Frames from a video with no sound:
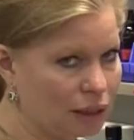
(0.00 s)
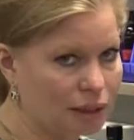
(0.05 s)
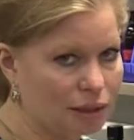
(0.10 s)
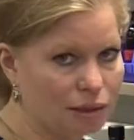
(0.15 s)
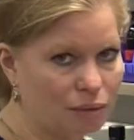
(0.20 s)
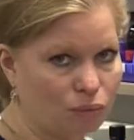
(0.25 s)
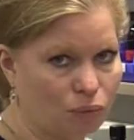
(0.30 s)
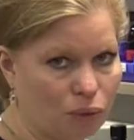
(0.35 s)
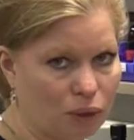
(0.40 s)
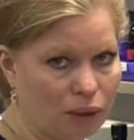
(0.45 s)

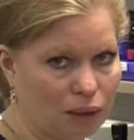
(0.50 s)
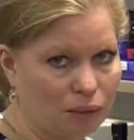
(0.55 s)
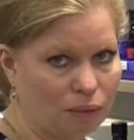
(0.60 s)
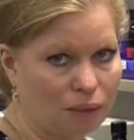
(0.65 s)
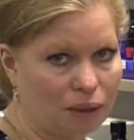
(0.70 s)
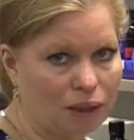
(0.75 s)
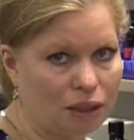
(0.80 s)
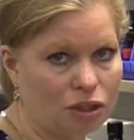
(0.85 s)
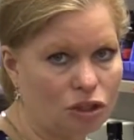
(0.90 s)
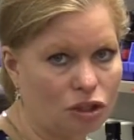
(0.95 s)
this really,
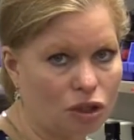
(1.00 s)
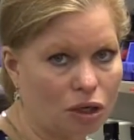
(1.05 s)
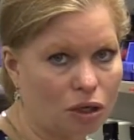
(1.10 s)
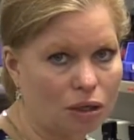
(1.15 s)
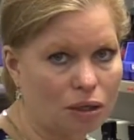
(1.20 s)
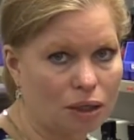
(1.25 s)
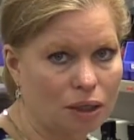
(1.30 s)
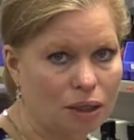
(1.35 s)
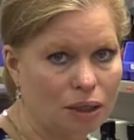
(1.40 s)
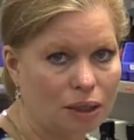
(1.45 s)
really
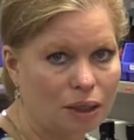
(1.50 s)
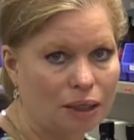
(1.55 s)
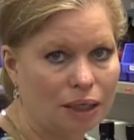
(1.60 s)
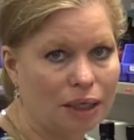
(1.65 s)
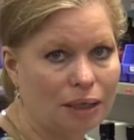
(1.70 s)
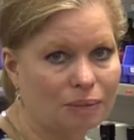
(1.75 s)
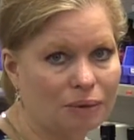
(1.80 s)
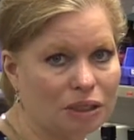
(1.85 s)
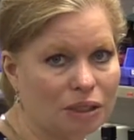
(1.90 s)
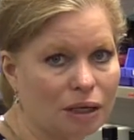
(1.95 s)
dark
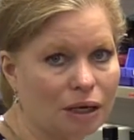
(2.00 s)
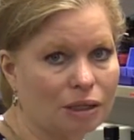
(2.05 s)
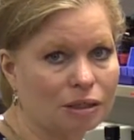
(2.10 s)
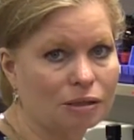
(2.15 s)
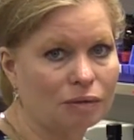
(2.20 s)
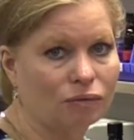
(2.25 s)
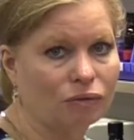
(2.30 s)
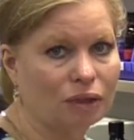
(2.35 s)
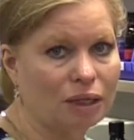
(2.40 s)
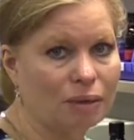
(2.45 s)

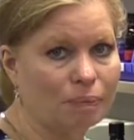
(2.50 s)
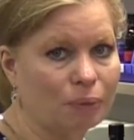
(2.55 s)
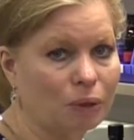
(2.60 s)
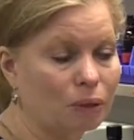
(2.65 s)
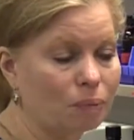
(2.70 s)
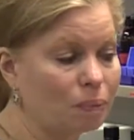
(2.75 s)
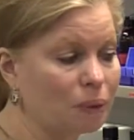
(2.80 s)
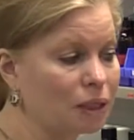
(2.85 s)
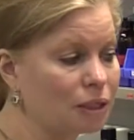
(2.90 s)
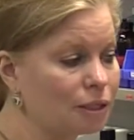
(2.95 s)
hematoxylin for that
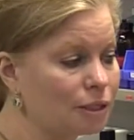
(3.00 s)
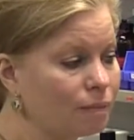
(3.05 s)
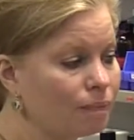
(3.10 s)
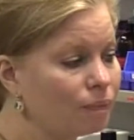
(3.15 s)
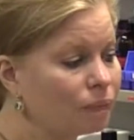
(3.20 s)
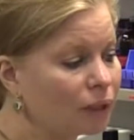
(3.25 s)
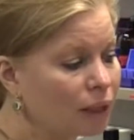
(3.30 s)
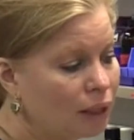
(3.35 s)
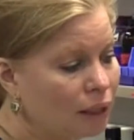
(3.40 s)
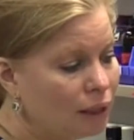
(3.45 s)
purpose.
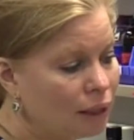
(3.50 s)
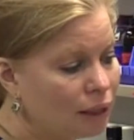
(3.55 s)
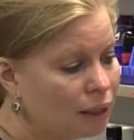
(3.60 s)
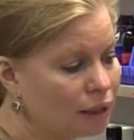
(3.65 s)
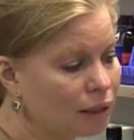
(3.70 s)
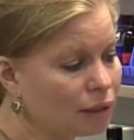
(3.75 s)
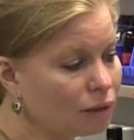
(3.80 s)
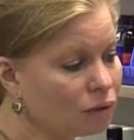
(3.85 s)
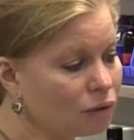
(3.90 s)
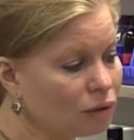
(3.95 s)

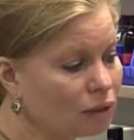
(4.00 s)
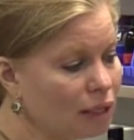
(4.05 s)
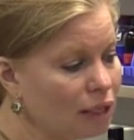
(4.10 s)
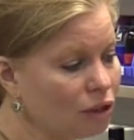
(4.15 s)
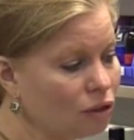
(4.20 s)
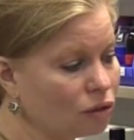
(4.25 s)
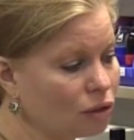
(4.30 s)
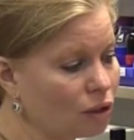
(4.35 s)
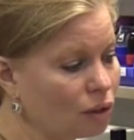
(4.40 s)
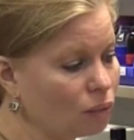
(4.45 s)
Another
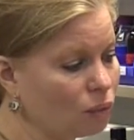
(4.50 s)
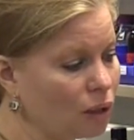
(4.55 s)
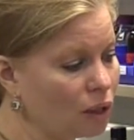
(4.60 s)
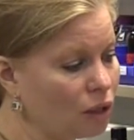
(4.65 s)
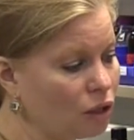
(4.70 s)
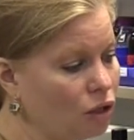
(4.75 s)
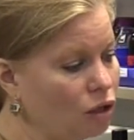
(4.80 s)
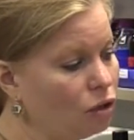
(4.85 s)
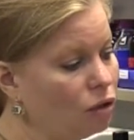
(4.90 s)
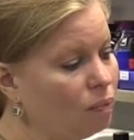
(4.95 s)
thing you're going to
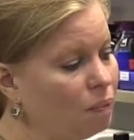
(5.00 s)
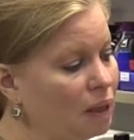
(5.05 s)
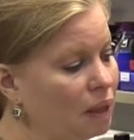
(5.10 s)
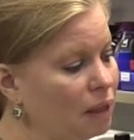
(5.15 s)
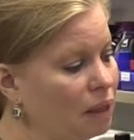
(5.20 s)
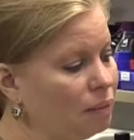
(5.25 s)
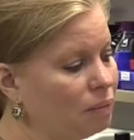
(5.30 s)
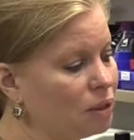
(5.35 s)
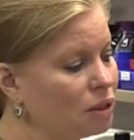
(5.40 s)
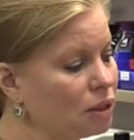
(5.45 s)
want to note about
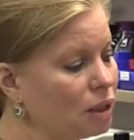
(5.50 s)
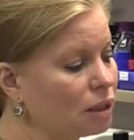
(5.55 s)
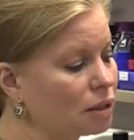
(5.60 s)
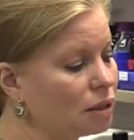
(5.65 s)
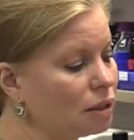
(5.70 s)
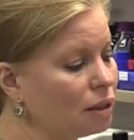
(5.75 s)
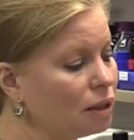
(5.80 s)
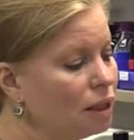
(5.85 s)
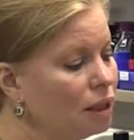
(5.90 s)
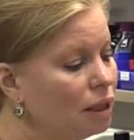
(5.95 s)

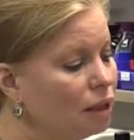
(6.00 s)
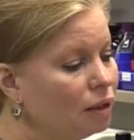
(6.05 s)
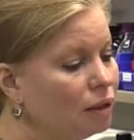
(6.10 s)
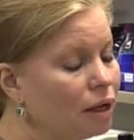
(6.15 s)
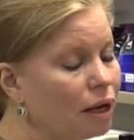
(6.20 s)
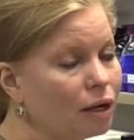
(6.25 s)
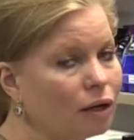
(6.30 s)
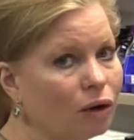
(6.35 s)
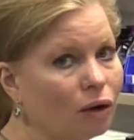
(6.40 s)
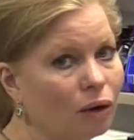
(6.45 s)
hematoxylin,
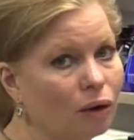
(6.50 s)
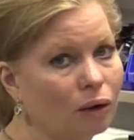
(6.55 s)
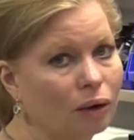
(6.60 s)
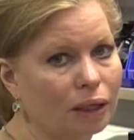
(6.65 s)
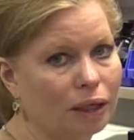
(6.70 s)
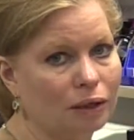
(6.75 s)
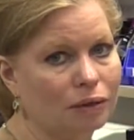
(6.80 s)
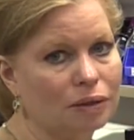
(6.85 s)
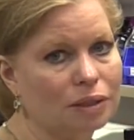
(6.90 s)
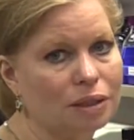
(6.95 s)
not all
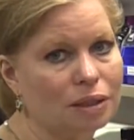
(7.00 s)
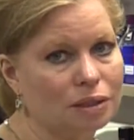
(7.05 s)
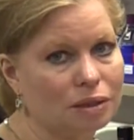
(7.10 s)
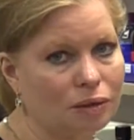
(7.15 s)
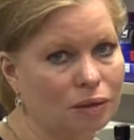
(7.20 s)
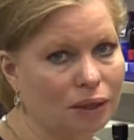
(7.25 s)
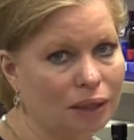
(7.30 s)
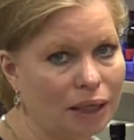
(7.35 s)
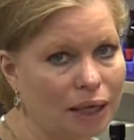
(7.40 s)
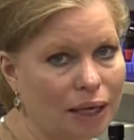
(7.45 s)
Harris's
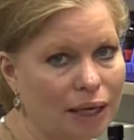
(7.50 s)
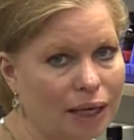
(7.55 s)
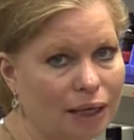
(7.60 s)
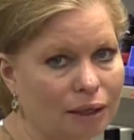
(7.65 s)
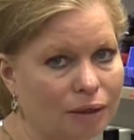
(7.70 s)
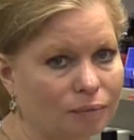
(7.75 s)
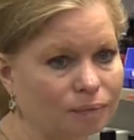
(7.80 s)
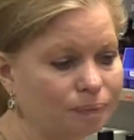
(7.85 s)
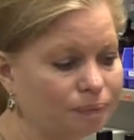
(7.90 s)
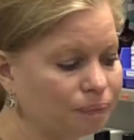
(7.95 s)
are
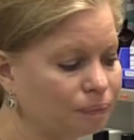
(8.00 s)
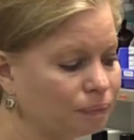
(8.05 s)
alike.